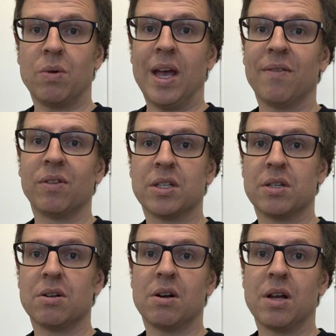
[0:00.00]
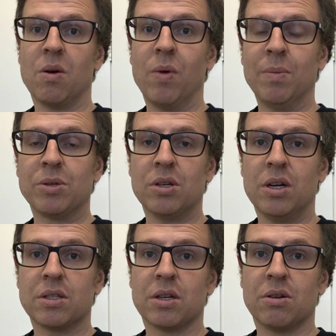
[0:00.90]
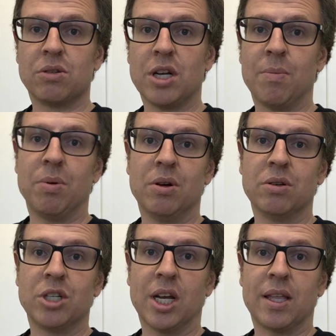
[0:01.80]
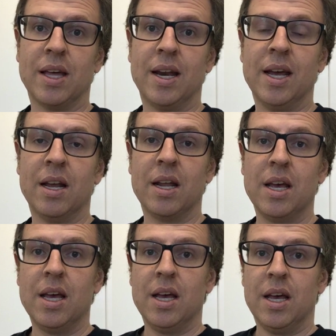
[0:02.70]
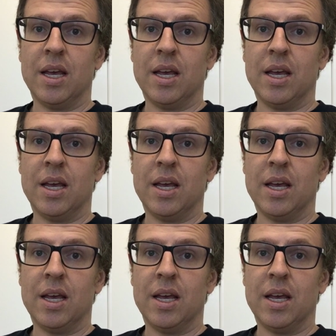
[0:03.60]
that we have listed on our website, so jump on, check that out.